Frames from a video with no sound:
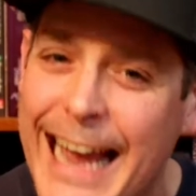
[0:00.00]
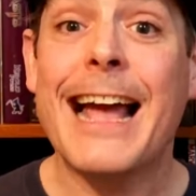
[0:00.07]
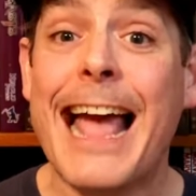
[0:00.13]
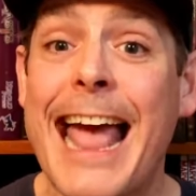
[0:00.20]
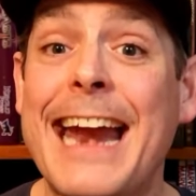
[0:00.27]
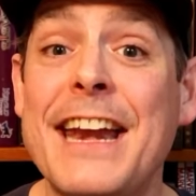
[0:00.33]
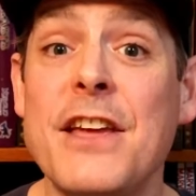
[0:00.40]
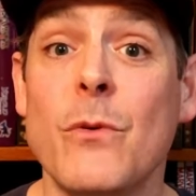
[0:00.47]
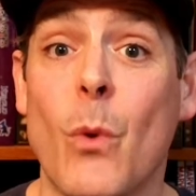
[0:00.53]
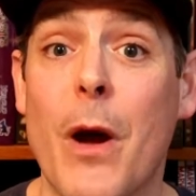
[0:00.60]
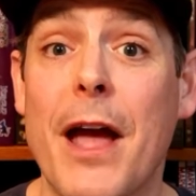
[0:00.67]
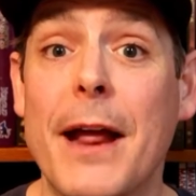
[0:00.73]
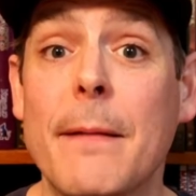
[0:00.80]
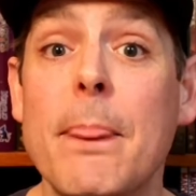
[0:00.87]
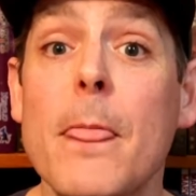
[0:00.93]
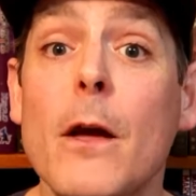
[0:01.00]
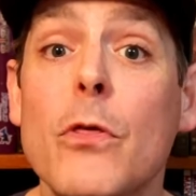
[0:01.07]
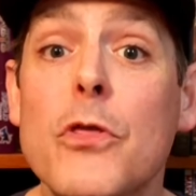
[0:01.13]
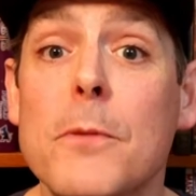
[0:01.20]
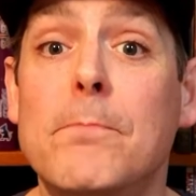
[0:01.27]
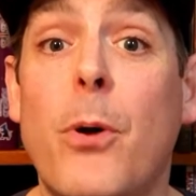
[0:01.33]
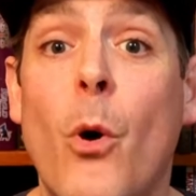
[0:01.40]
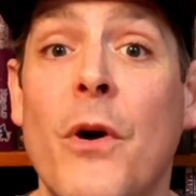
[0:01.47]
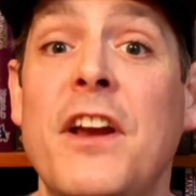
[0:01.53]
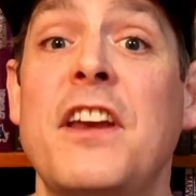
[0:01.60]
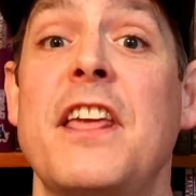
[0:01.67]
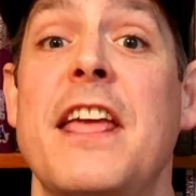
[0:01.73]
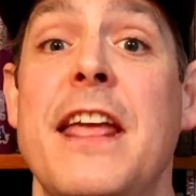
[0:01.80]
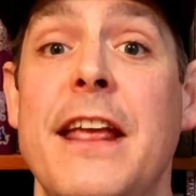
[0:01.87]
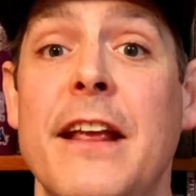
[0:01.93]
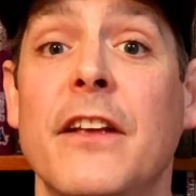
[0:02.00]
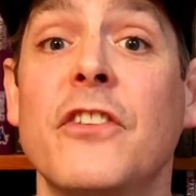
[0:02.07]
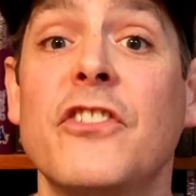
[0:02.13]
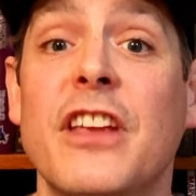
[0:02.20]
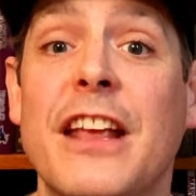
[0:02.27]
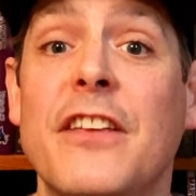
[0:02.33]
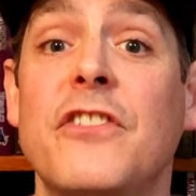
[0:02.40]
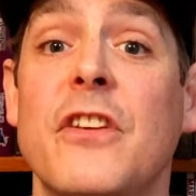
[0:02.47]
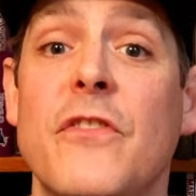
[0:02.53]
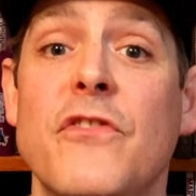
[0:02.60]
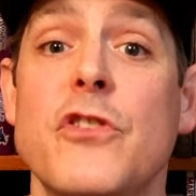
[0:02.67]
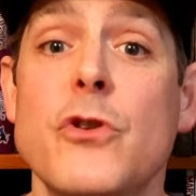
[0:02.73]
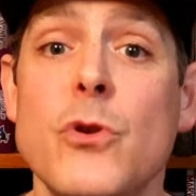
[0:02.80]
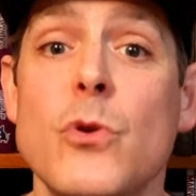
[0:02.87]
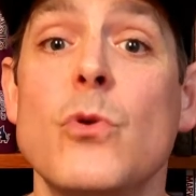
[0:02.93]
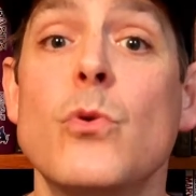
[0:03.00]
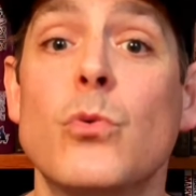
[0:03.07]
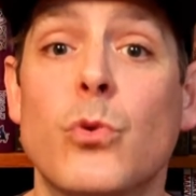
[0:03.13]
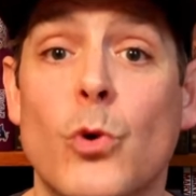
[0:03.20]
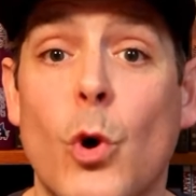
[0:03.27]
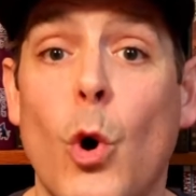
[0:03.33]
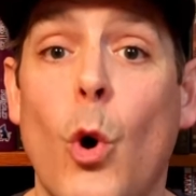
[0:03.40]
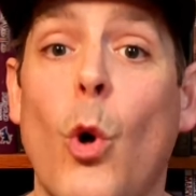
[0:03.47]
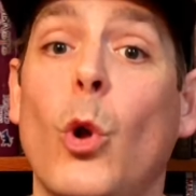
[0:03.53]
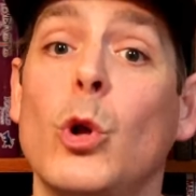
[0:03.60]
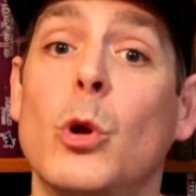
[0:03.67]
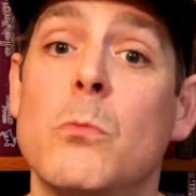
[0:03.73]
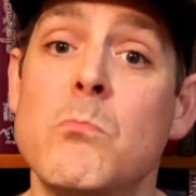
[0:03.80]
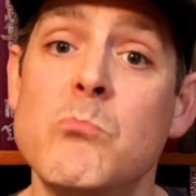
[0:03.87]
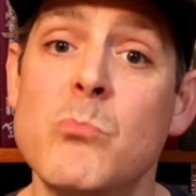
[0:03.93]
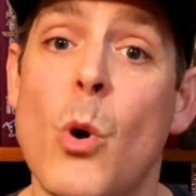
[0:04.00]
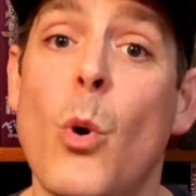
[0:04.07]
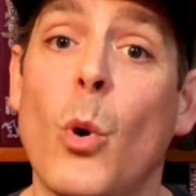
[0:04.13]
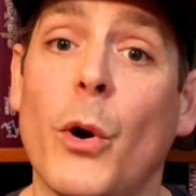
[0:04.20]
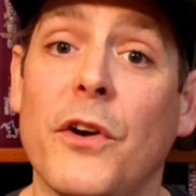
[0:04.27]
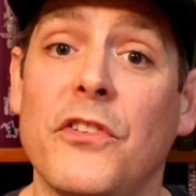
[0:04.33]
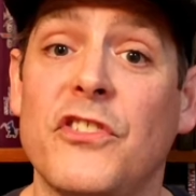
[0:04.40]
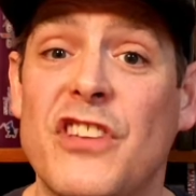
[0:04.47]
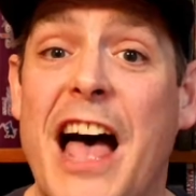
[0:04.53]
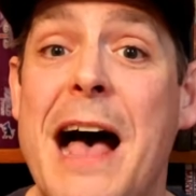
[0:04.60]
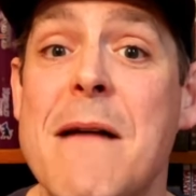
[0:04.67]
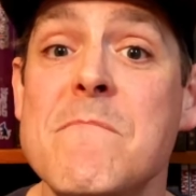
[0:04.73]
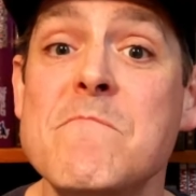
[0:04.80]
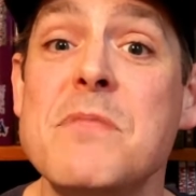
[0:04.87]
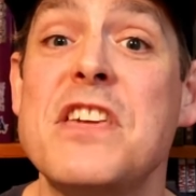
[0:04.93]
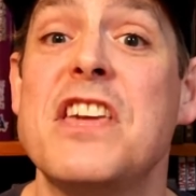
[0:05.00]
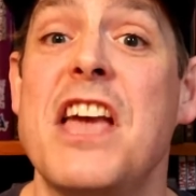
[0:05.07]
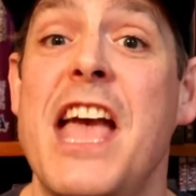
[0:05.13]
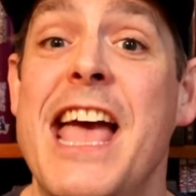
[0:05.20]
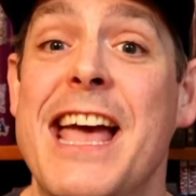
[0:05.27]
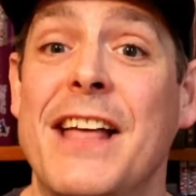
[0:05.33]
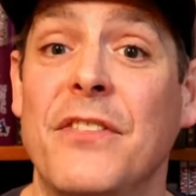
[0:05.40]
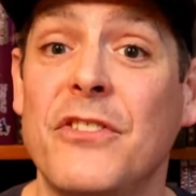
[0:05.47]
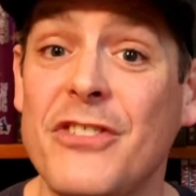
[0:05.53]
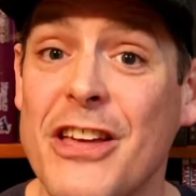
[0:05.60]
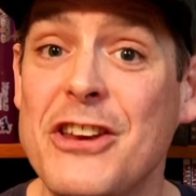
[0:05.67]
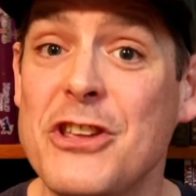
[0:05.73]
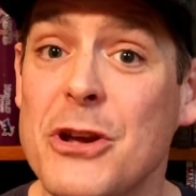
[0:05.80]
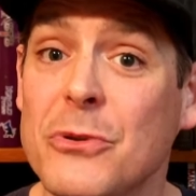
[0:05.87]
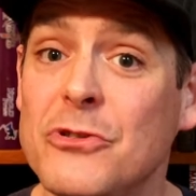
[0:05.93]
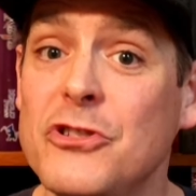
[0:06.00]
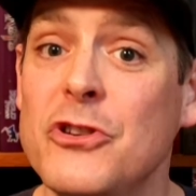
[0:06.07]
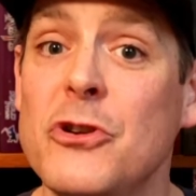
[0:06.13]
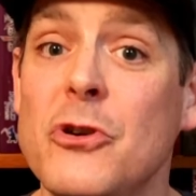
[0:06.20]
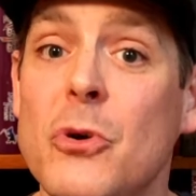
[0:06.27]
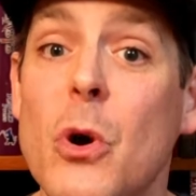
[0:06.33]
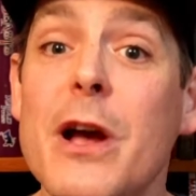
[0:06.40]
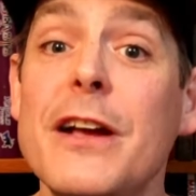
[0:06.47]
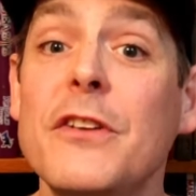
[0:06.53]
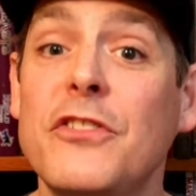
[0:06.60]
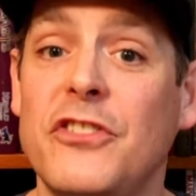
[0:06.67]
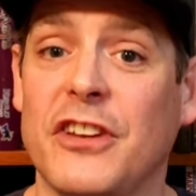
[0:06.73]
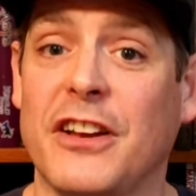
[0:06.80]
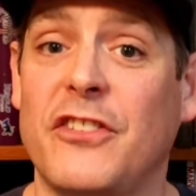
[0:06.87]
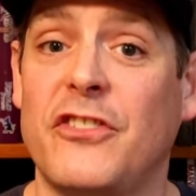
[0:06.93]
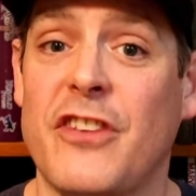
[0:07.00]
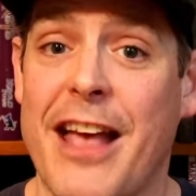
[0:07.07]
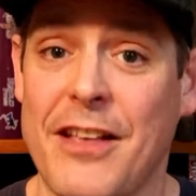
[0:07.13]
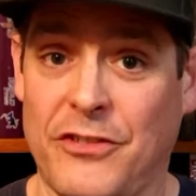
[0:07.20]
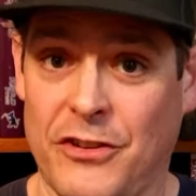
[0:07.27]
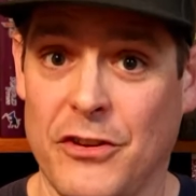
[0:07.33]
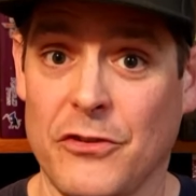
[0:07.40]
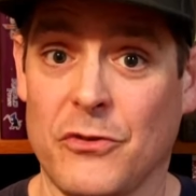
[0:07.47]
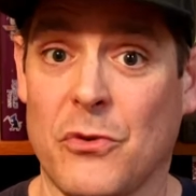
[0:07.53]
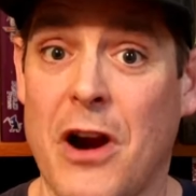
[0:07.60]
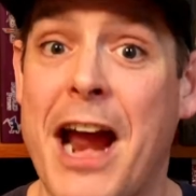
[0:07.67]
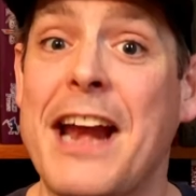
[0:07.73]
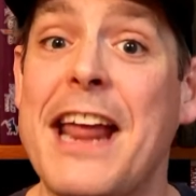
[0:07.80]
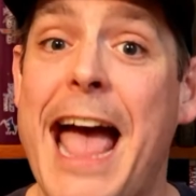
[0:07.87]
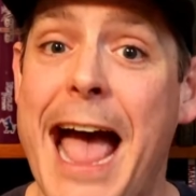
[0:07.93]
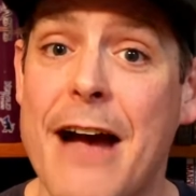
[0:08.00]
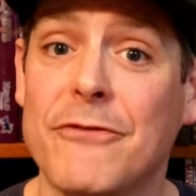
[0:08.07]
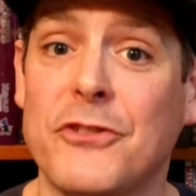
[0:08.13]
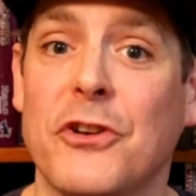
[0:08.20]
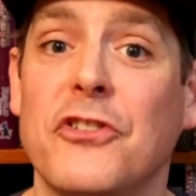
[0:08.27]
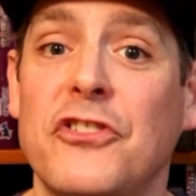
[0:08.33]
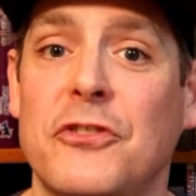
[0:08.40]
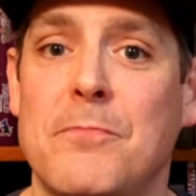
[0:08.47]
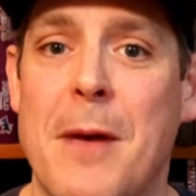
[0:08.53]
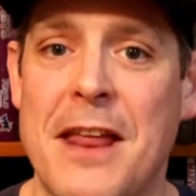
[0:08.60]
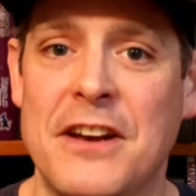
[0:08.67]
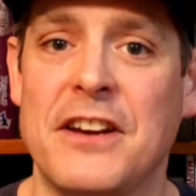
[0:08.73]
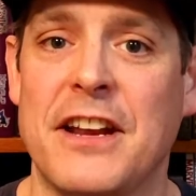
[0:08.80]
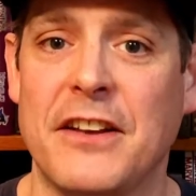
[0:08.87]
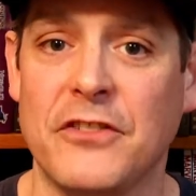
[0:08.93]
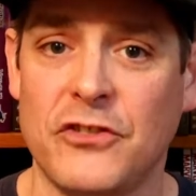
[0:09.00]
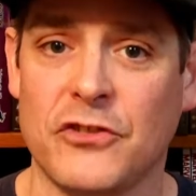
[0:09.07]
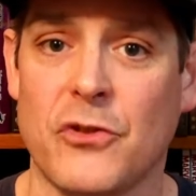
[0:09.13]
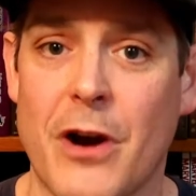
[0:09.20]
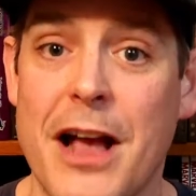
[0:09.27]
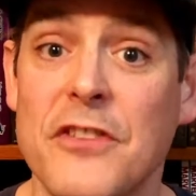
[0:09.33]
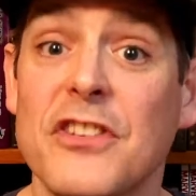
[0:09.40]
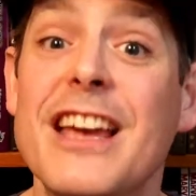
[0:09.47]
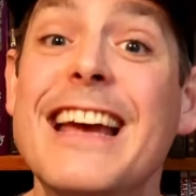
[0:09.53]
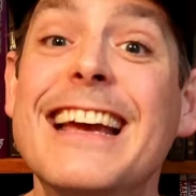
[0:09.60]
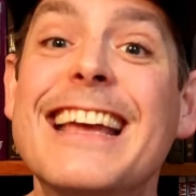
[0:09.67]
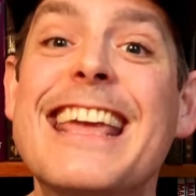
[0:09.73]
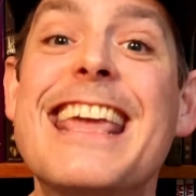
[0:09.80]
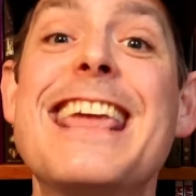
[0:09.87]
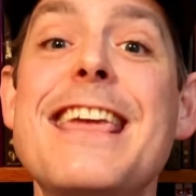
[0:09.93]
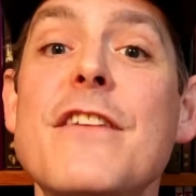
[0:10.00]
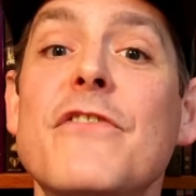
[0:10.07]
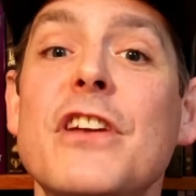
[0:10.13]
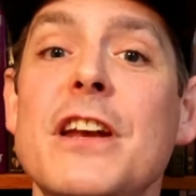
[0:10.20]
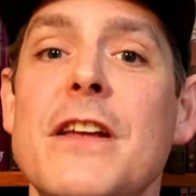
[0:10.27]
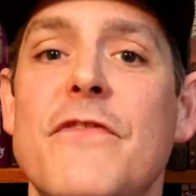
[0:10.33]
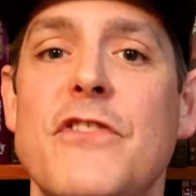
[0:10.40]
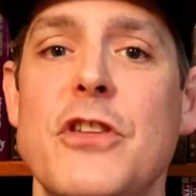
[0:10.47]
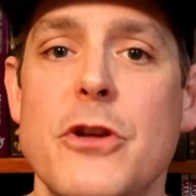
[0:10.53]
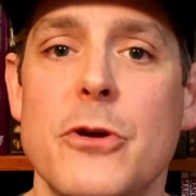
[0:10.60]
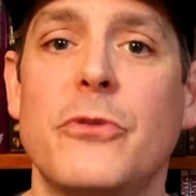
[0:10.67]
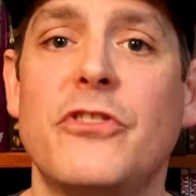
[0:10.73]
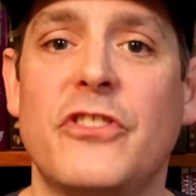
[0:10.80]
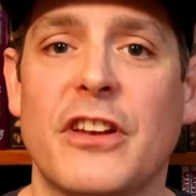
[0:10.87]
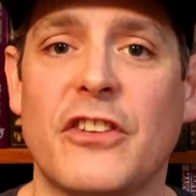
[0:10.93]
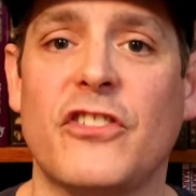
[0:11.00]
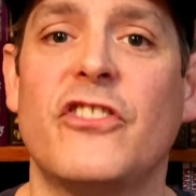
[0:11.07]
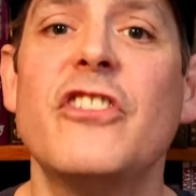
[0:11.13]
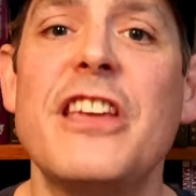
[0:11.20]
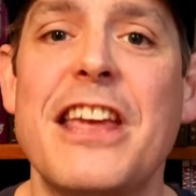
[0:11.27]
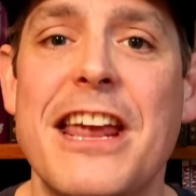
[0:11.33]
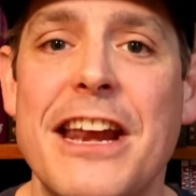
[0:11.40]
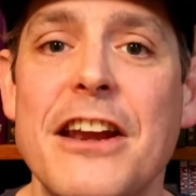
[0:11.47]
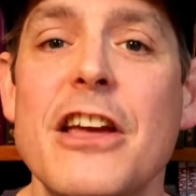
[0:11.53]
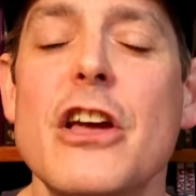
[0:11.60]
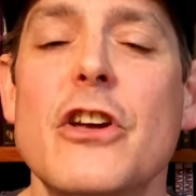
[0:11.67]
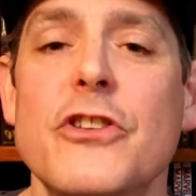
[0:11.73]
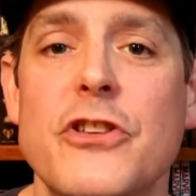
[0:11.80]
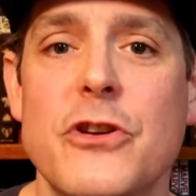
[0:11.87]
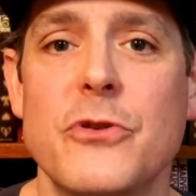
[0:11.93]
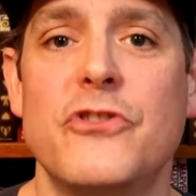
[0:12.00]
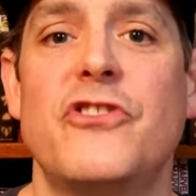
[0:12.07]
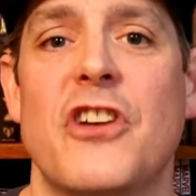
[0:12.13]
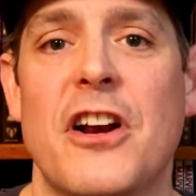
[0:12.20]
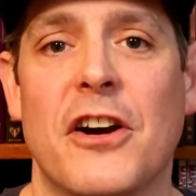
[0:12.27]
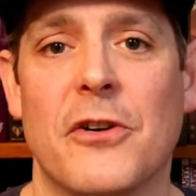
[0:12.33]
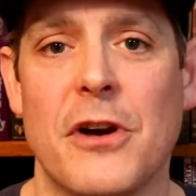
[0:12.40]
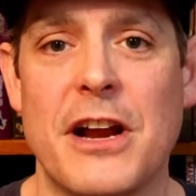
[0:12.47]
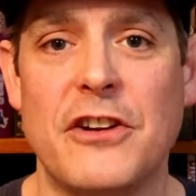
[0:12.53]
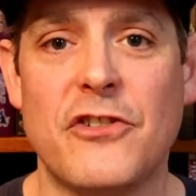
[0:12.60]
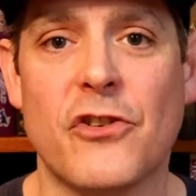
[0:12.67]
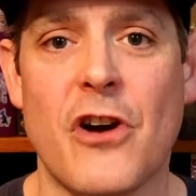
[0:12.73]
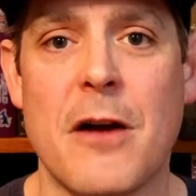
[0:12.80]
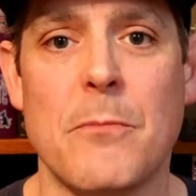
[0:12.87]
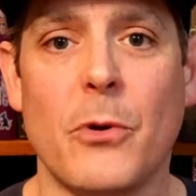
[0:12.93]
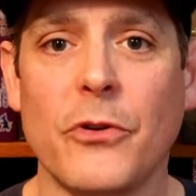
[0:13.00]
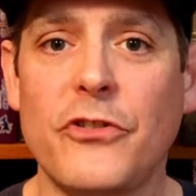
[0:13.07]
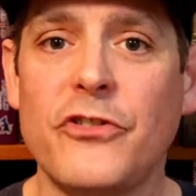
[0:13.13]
Anyway, the point is if you roll more zombie heads than you do successes, right, after spending stress, even if you succeed, you generate trouble.